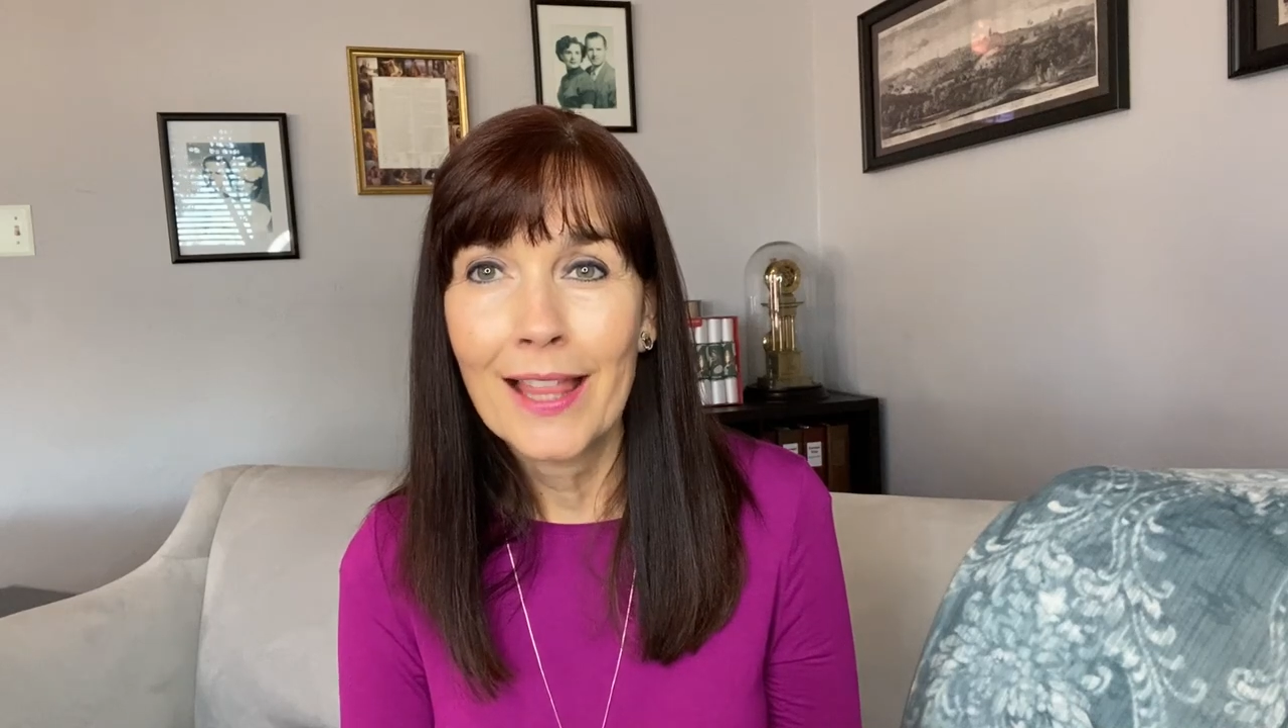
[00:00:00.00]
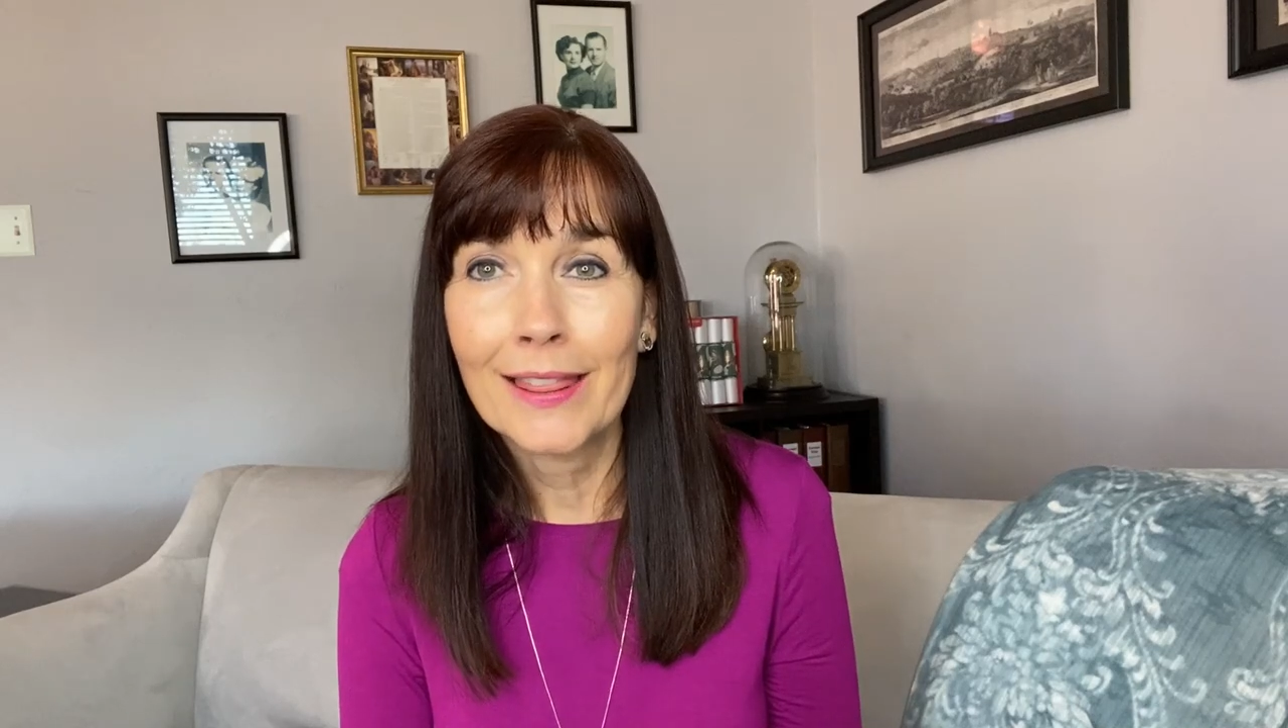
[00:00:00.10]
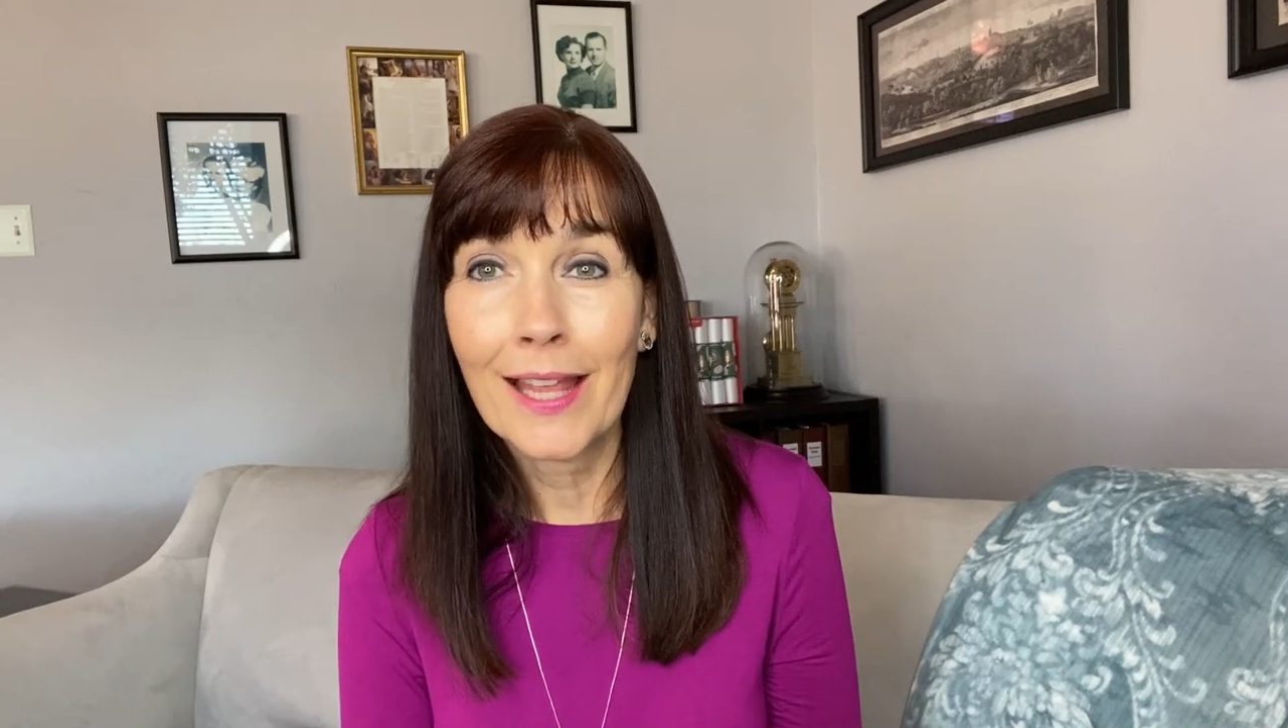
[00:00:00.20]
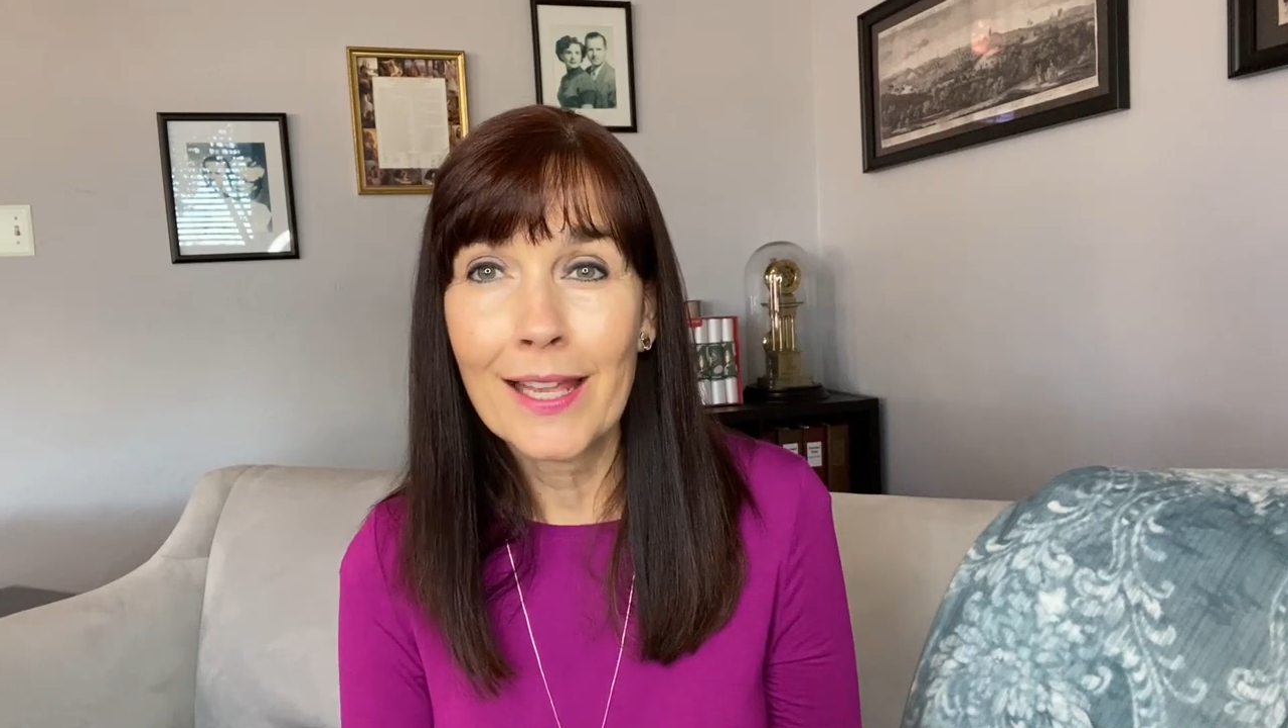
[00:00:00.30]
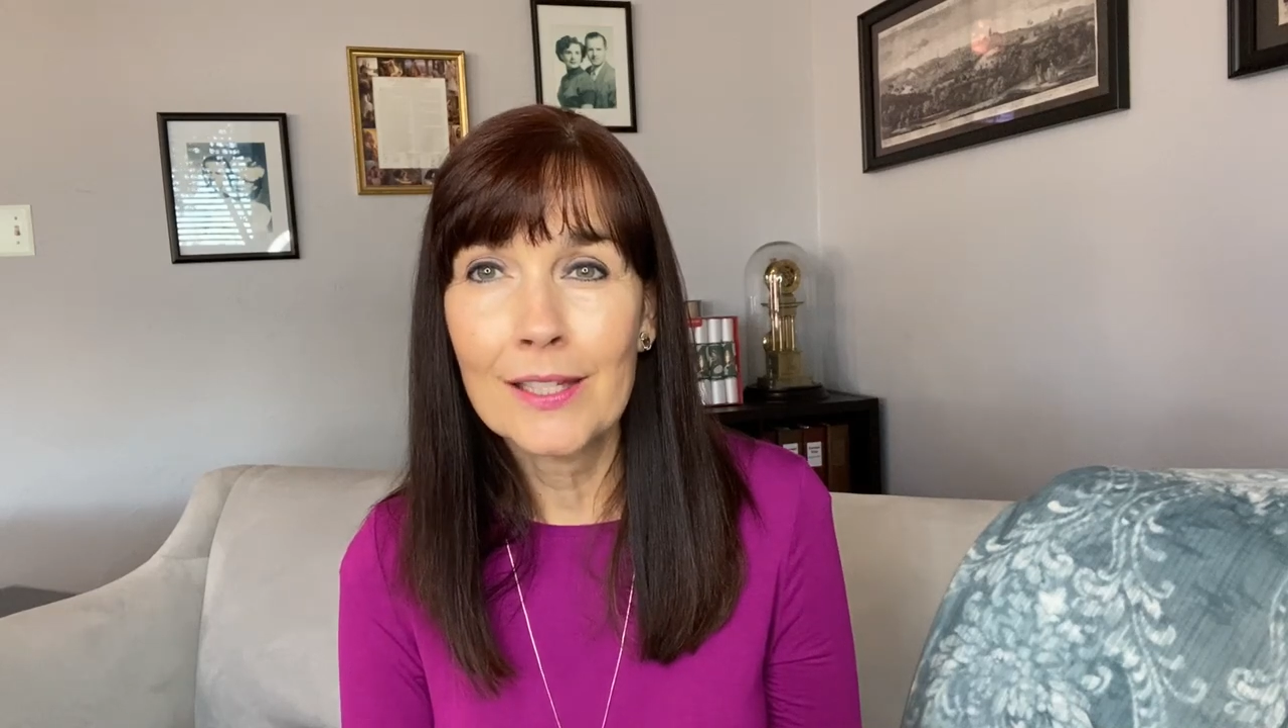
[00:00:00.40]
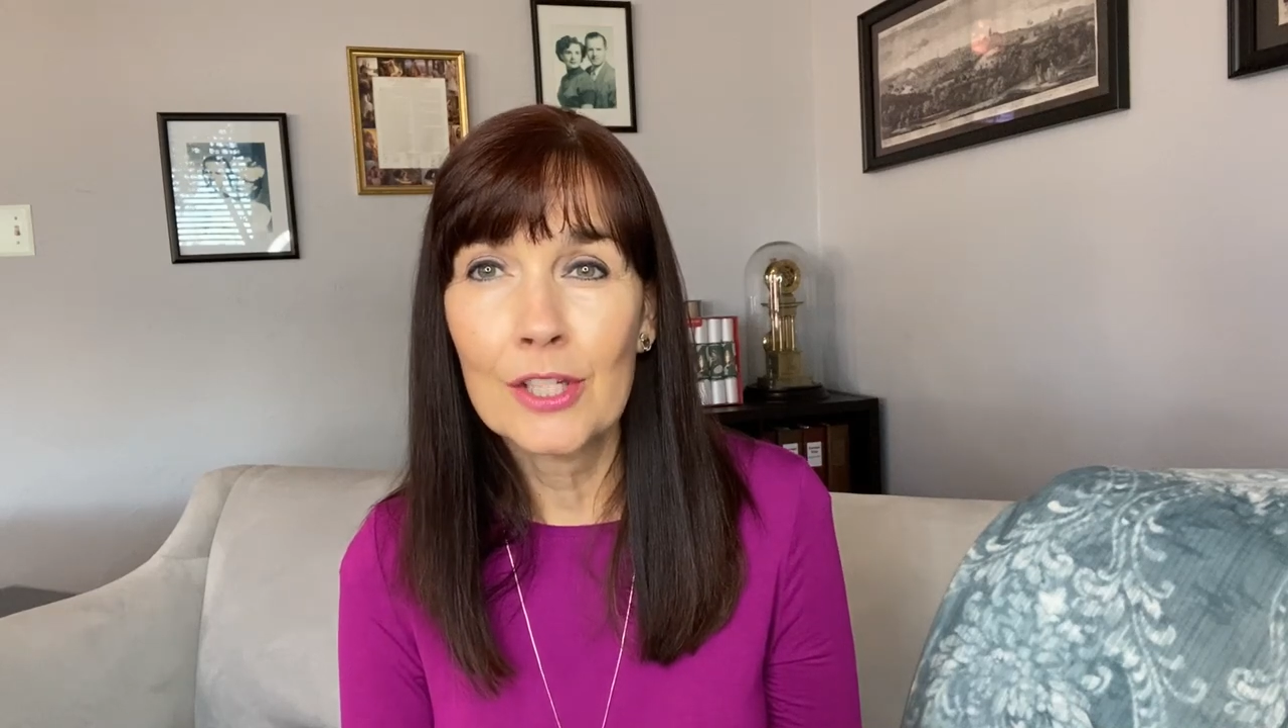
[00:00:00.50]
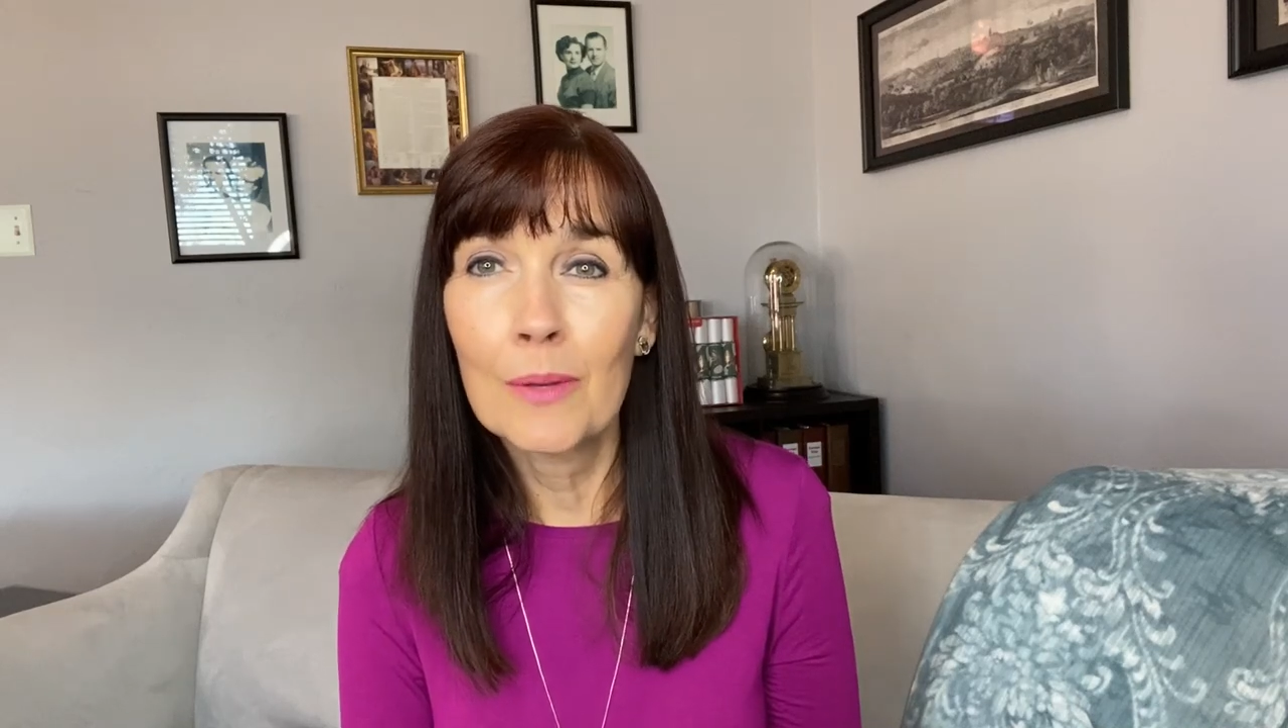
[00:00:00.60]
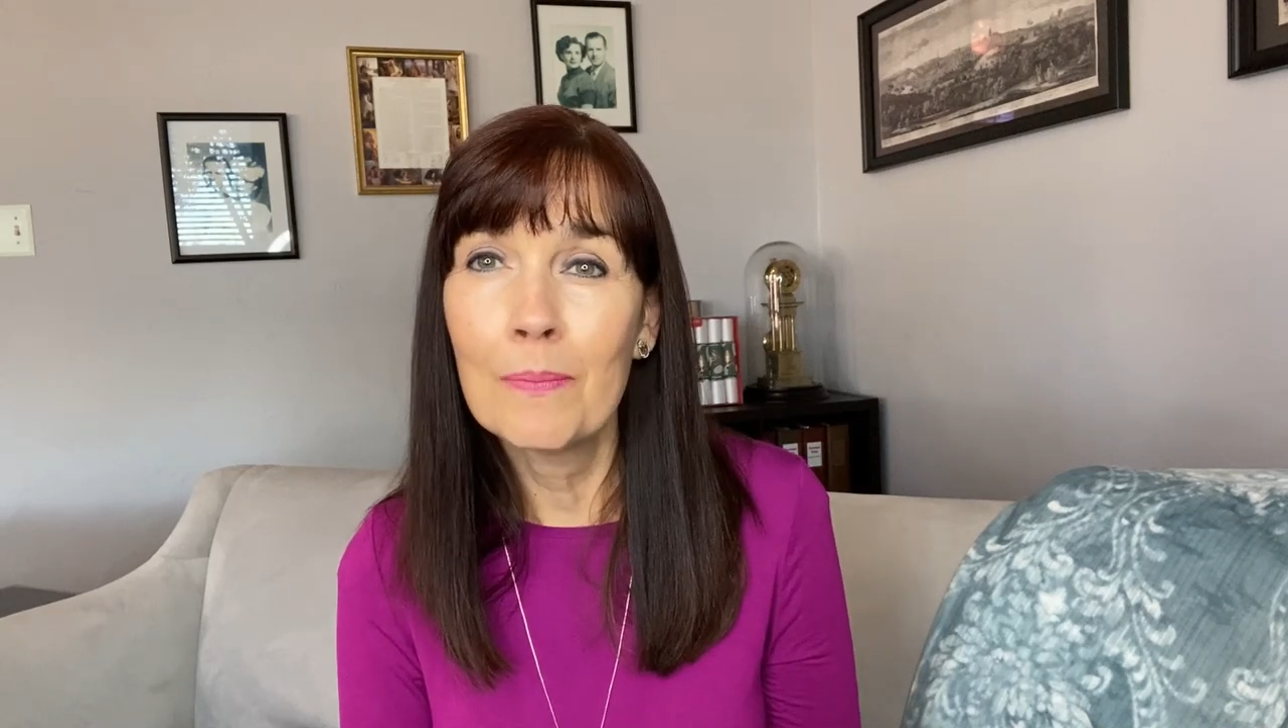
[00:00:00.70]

likes to